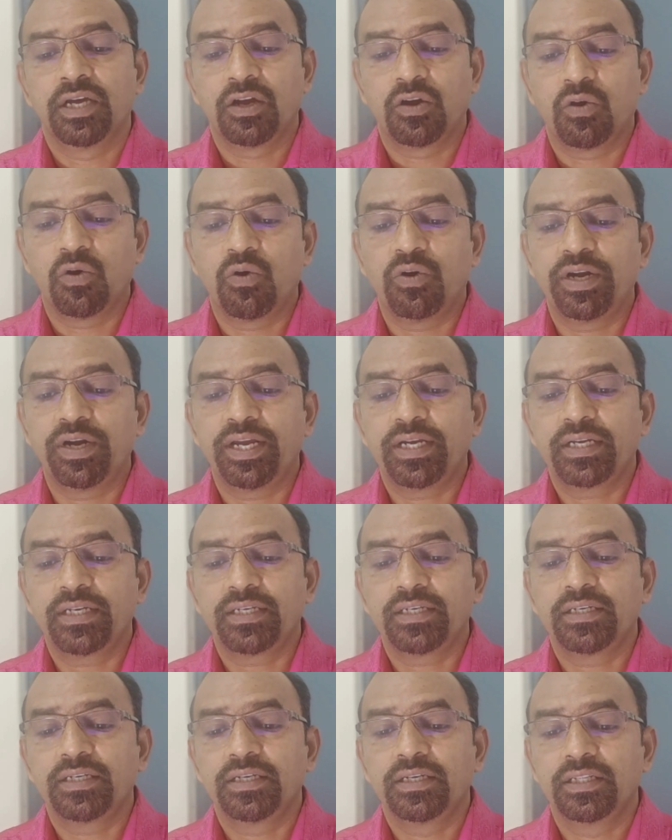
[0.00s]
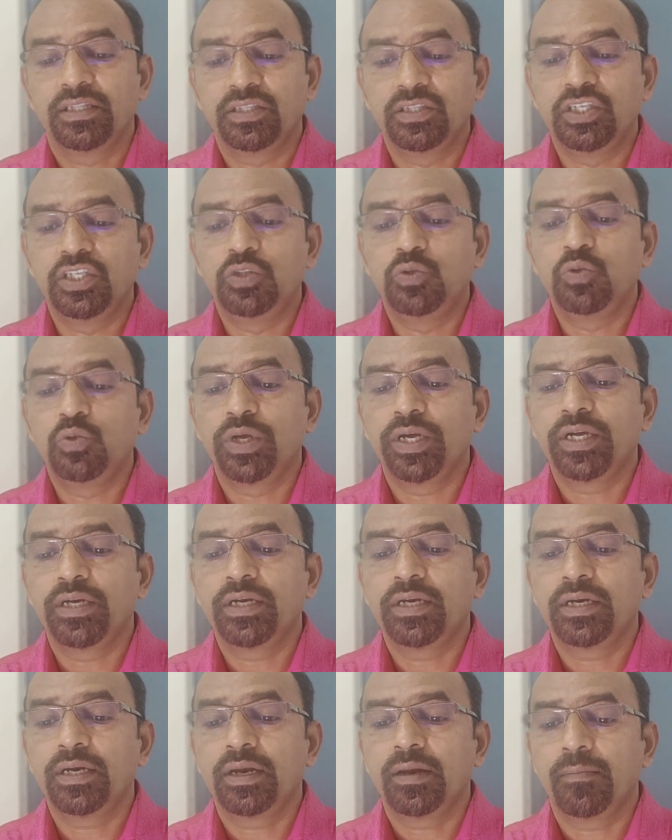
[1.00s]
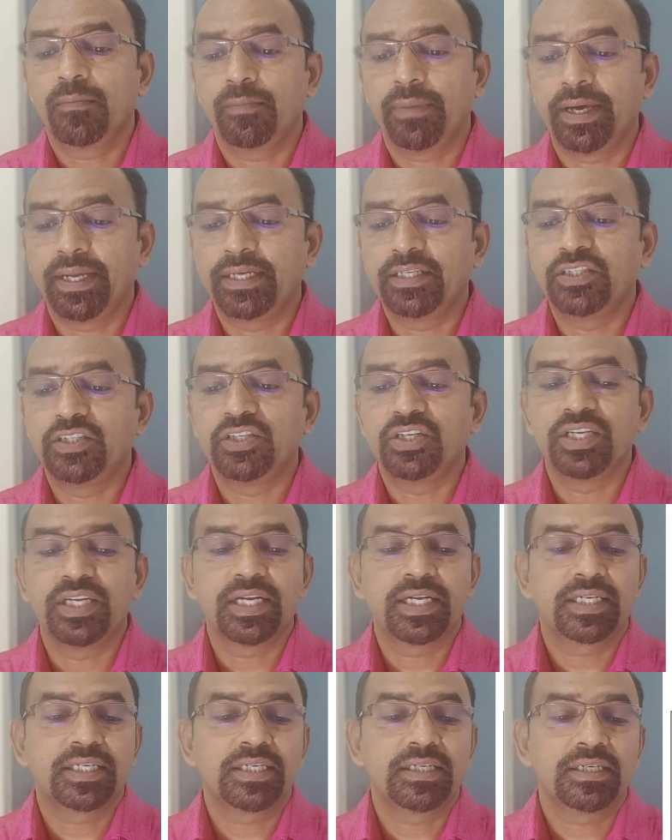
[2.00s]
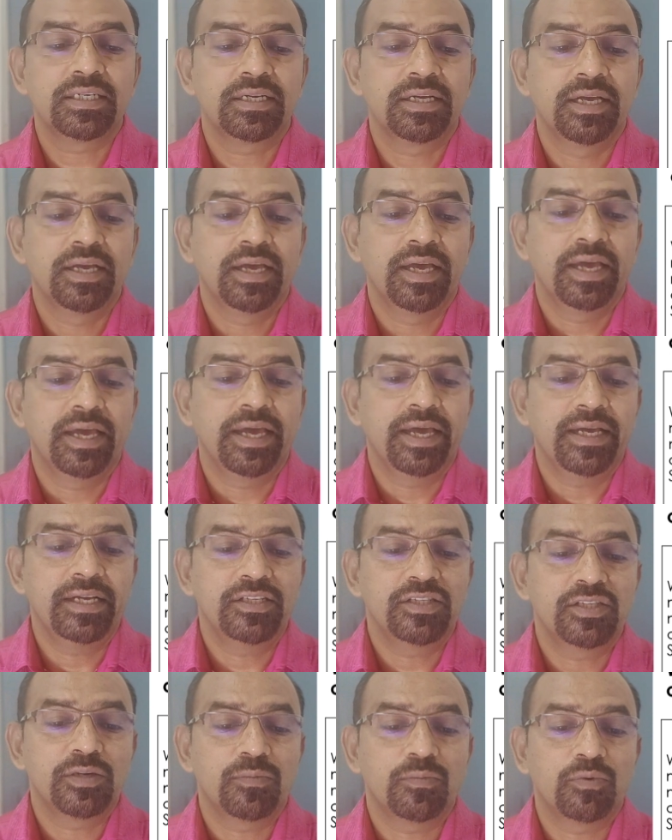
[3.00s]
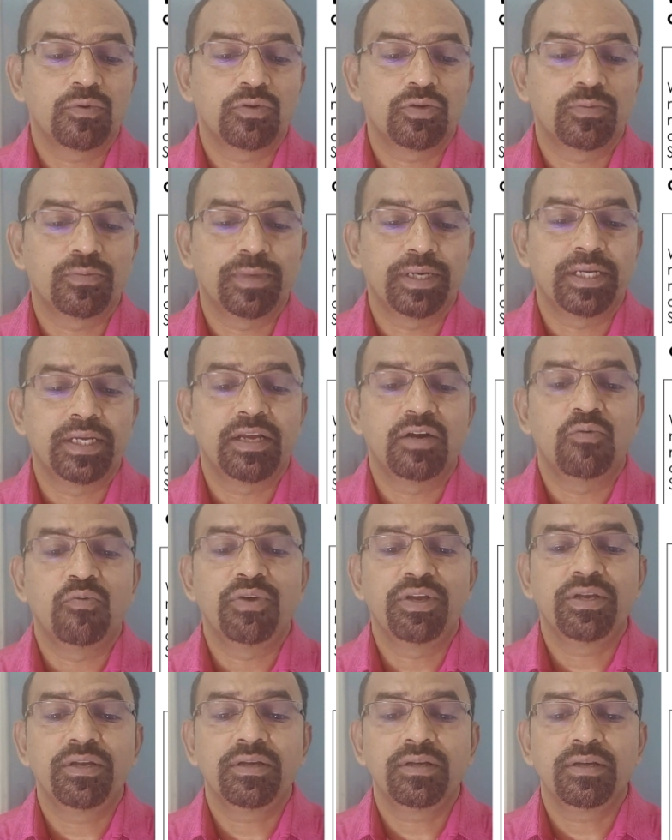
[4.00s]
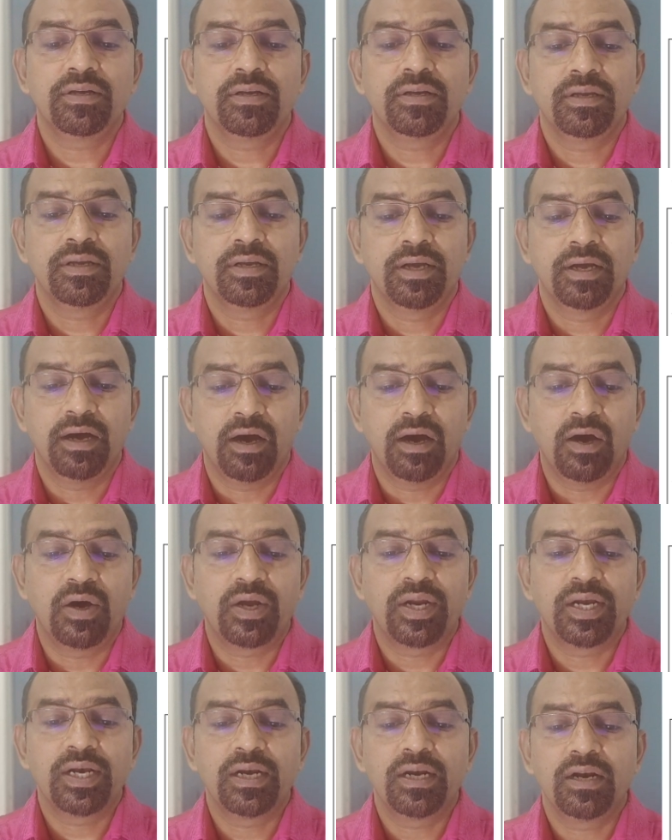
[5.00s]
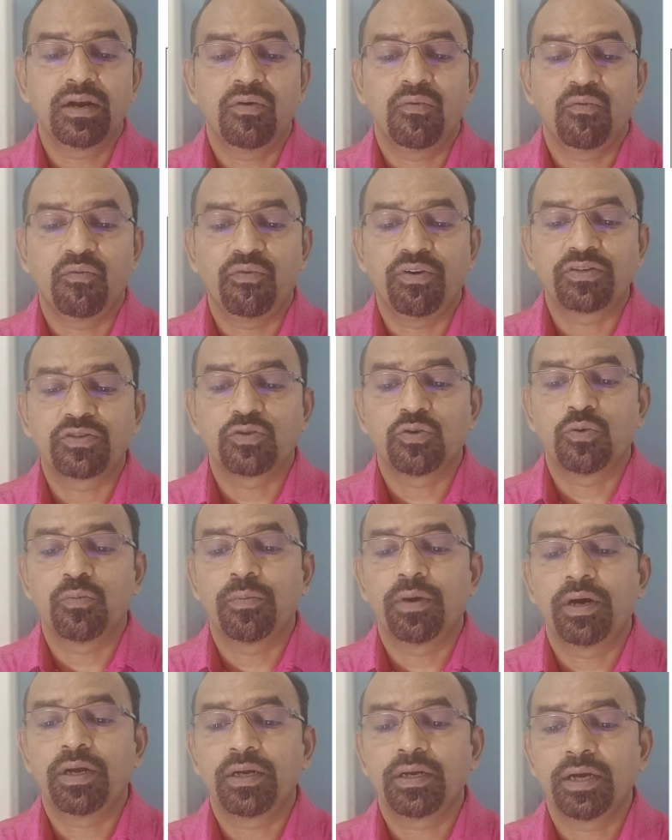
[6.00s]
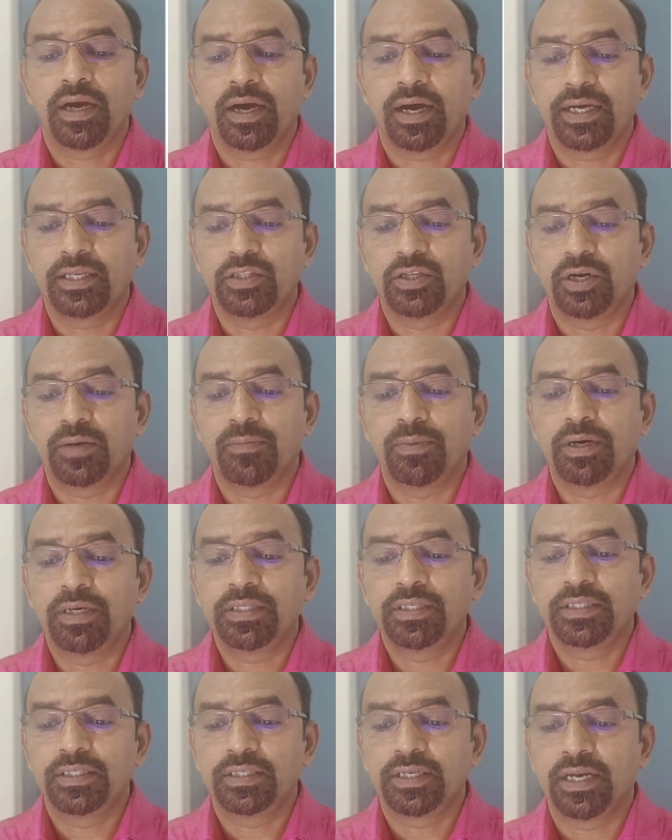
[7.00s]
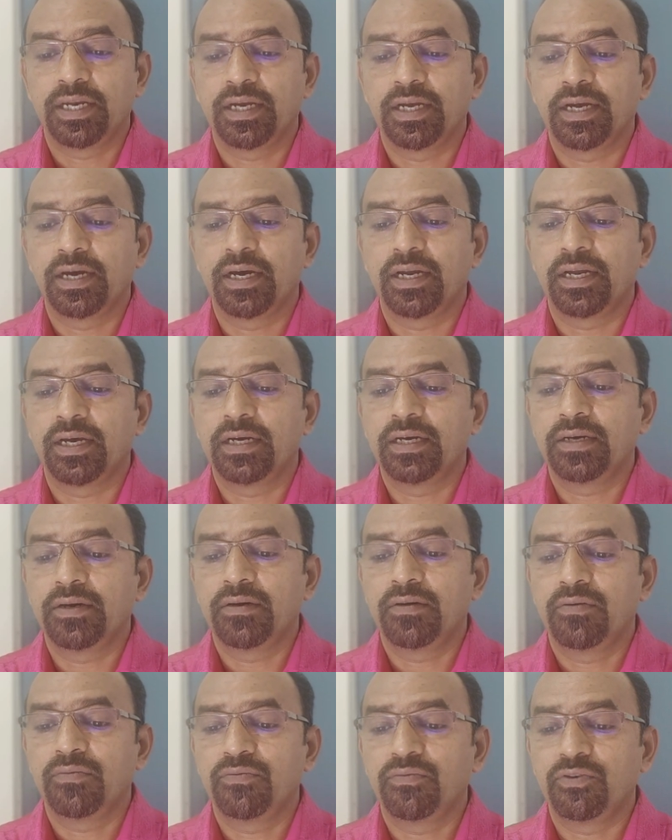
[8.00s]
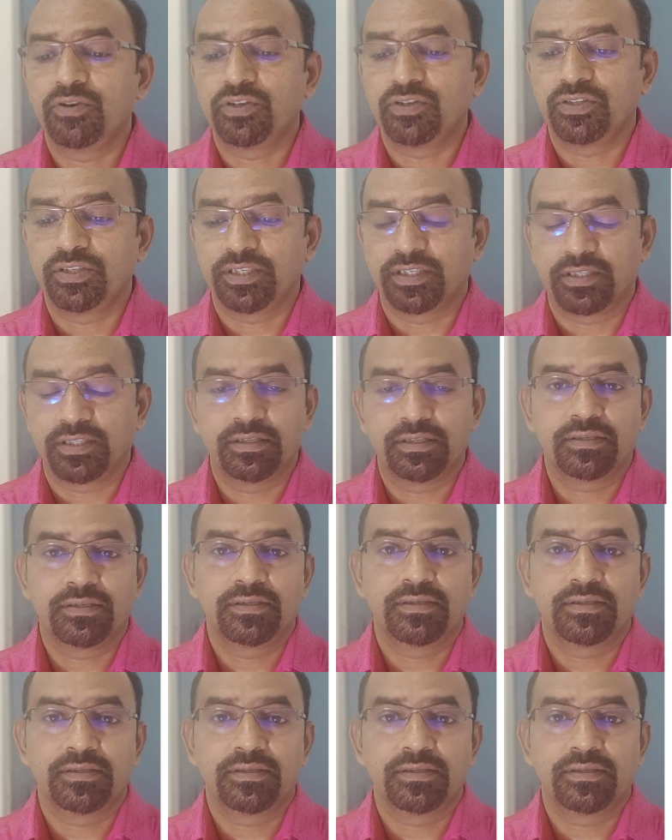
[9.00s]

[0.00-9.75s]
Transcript: Contact Niduyan, Managing Director, AI Support Medical Wing, RL Vaskumar, Hyderabad, Telangana, 46.